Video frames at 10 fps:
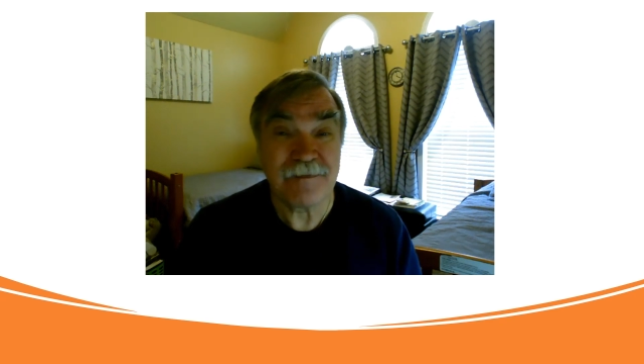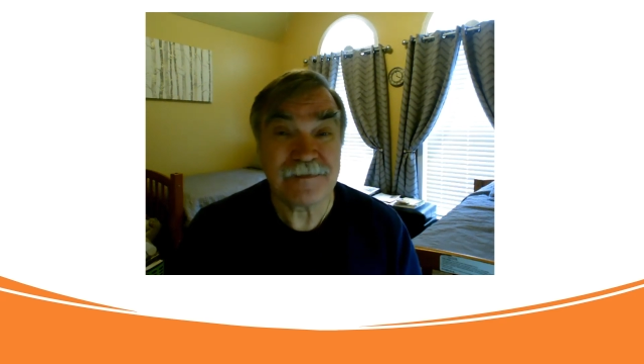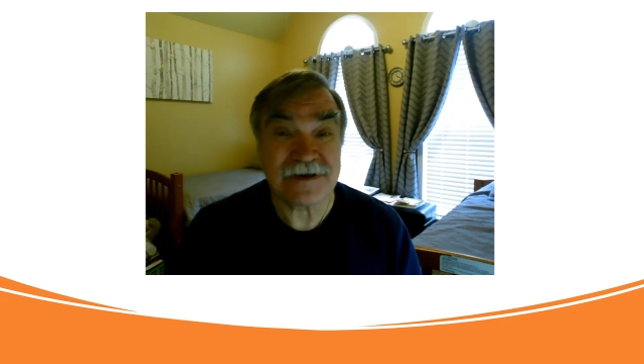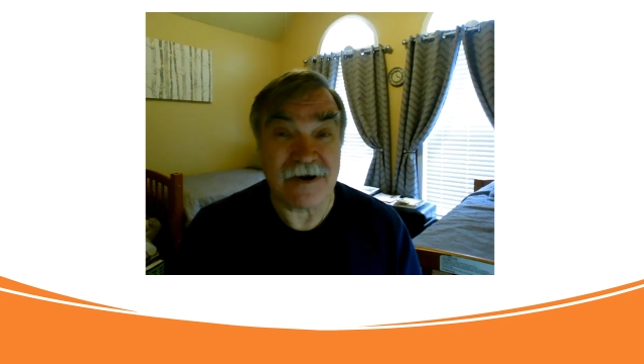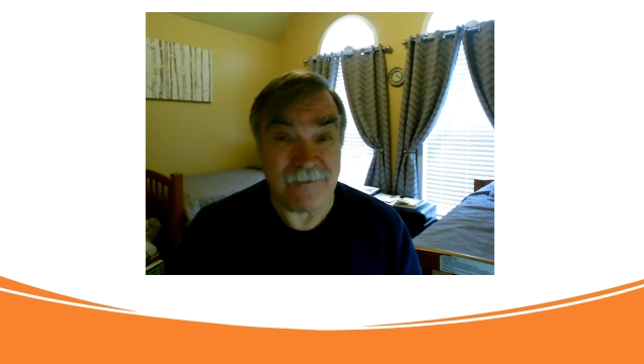
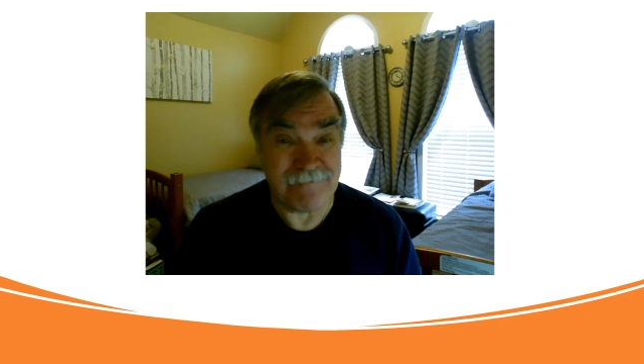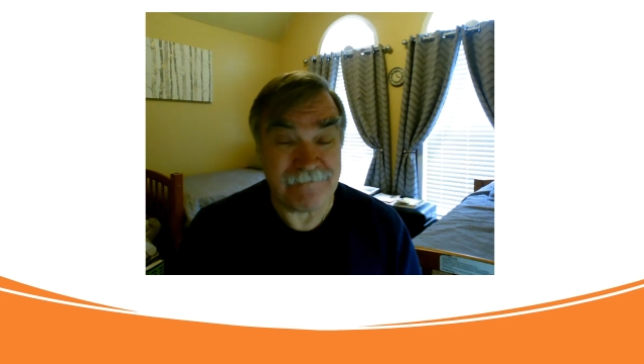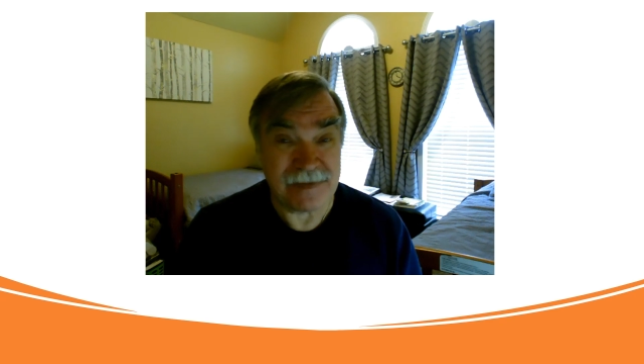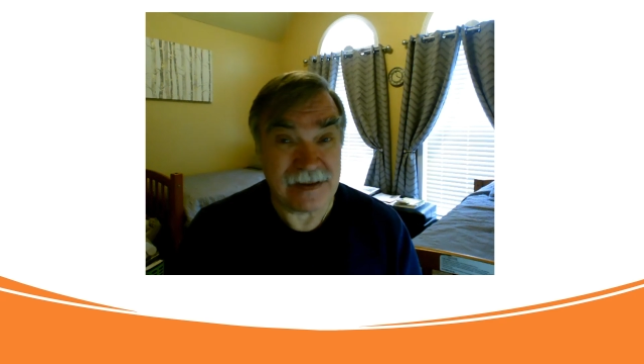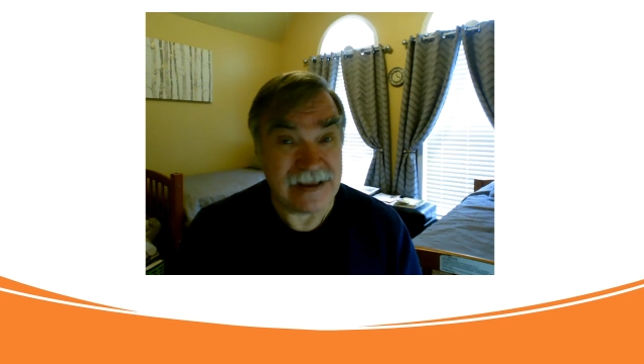So,
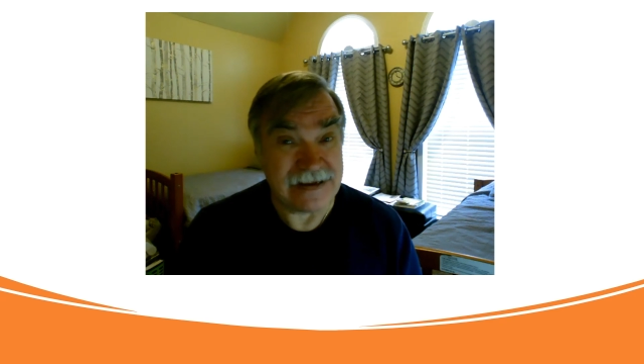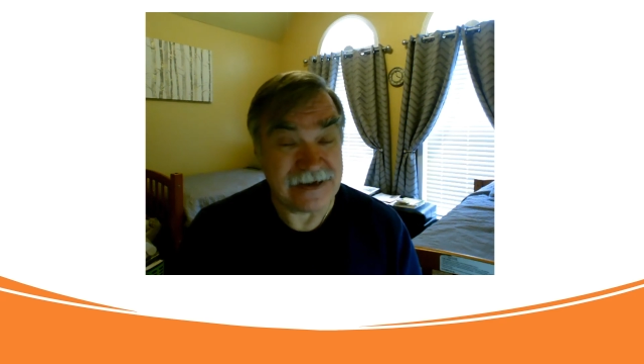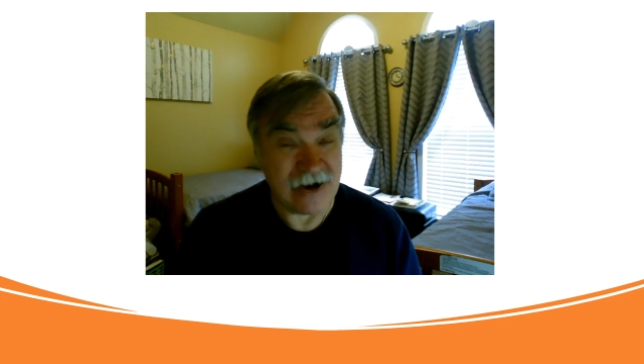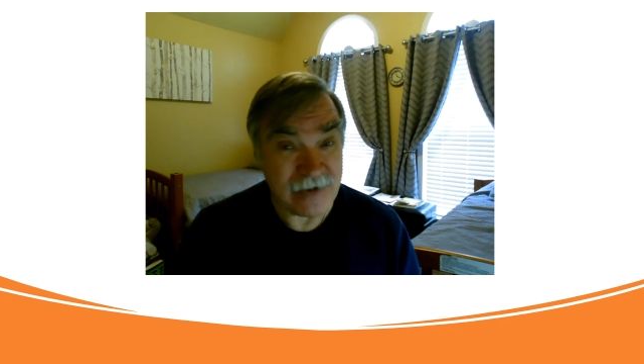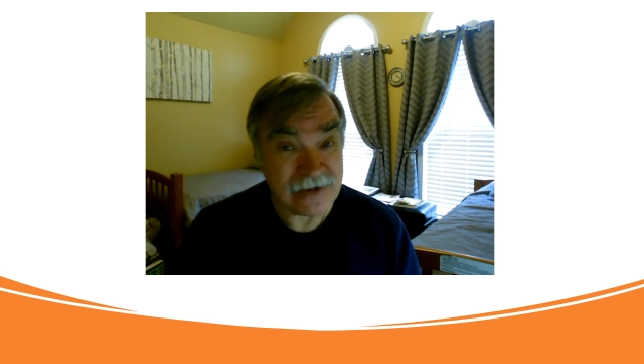
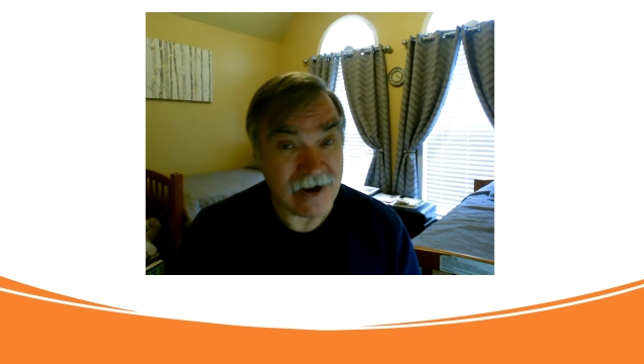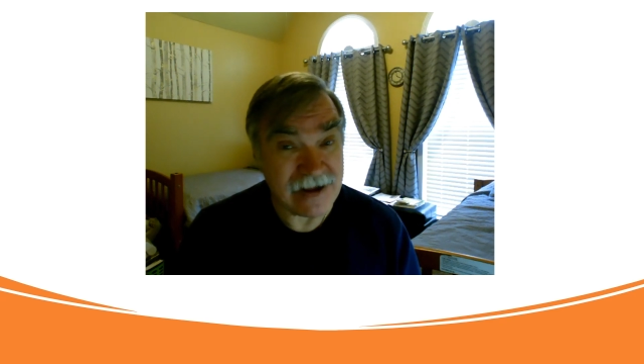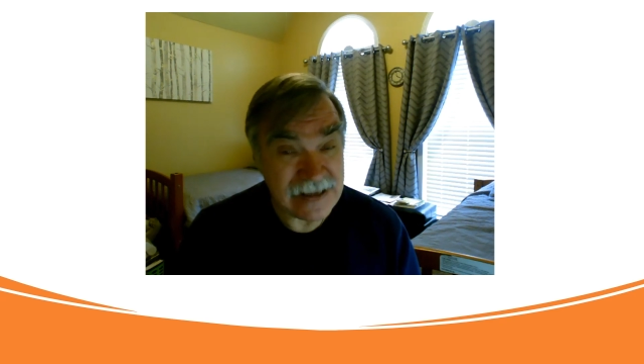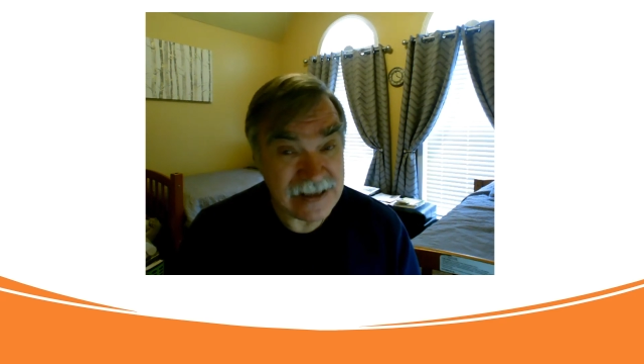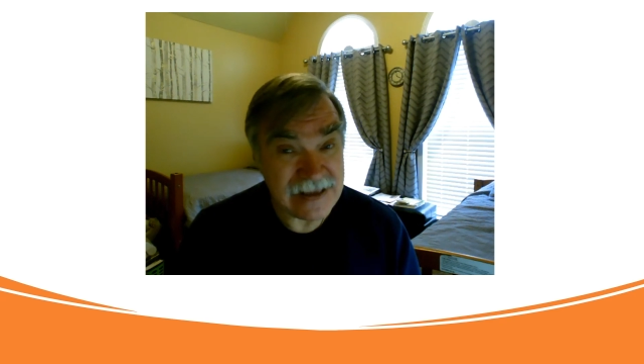until we
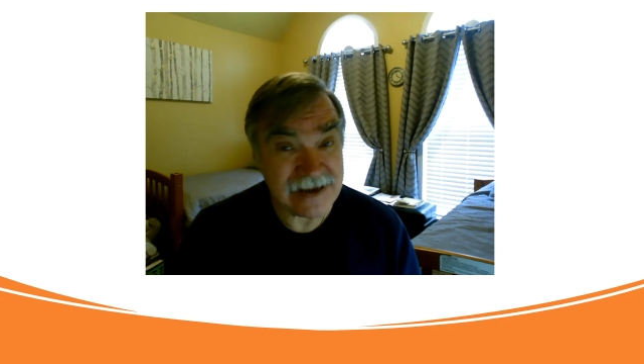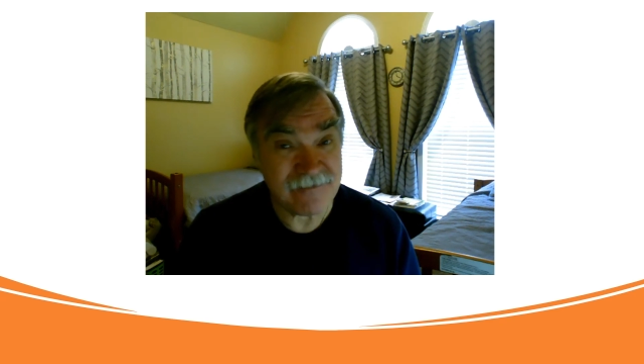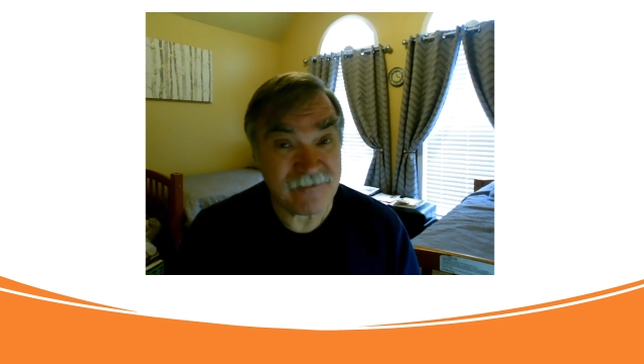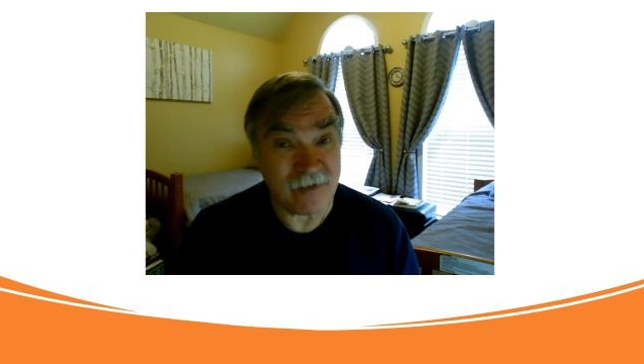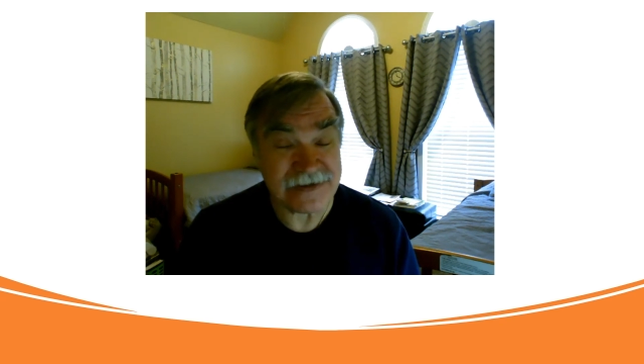talk
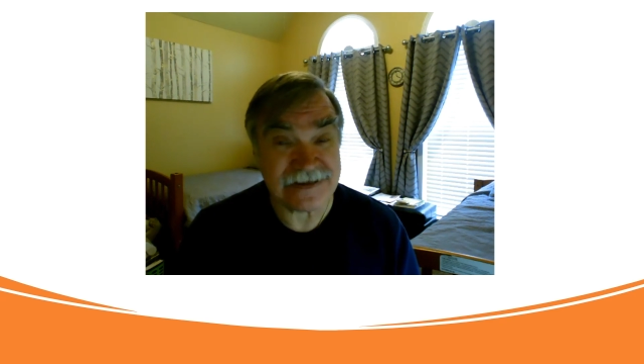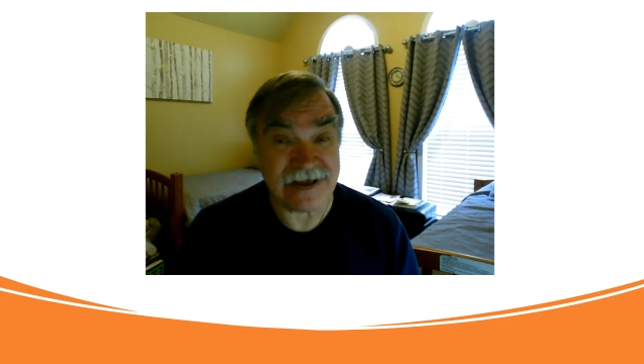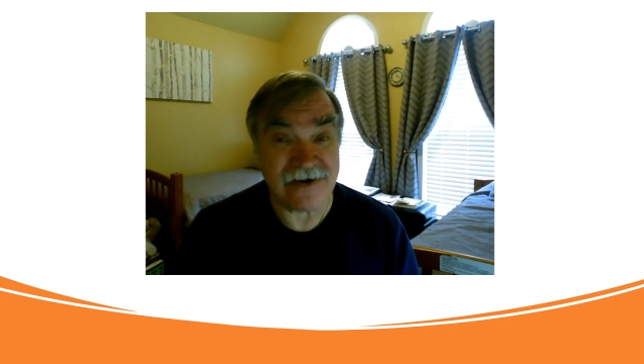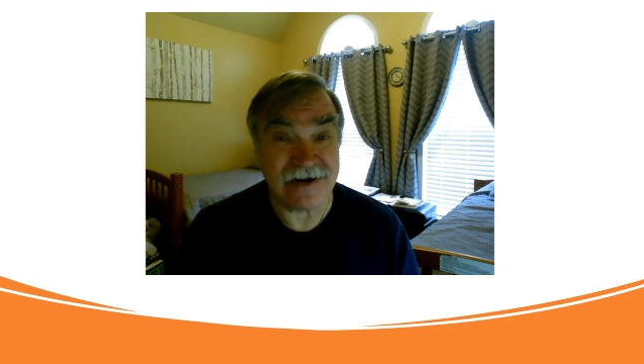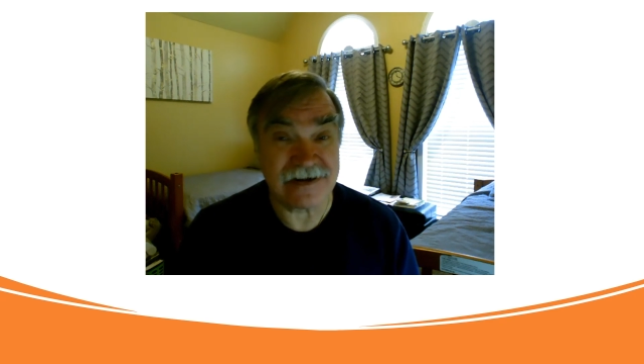again when we
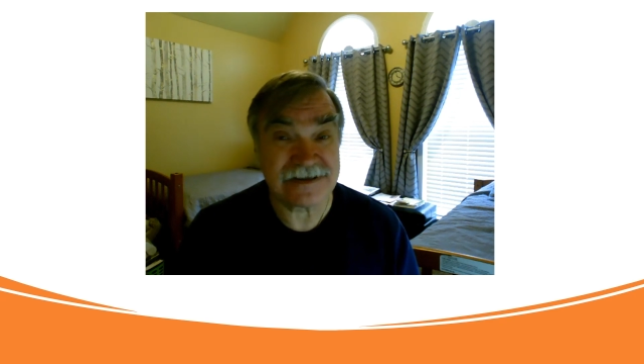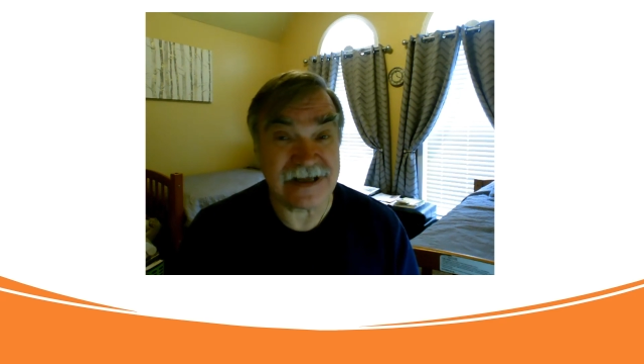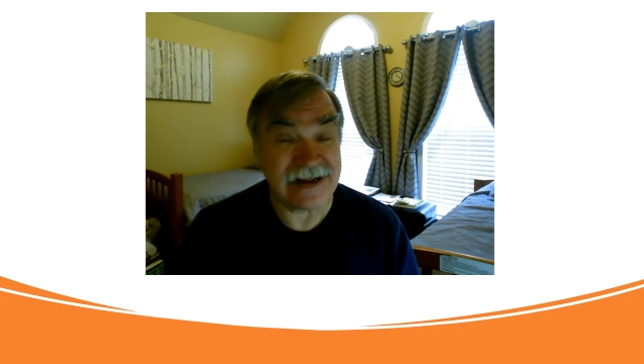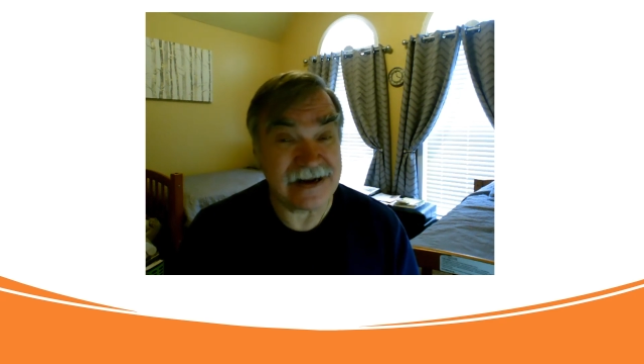study,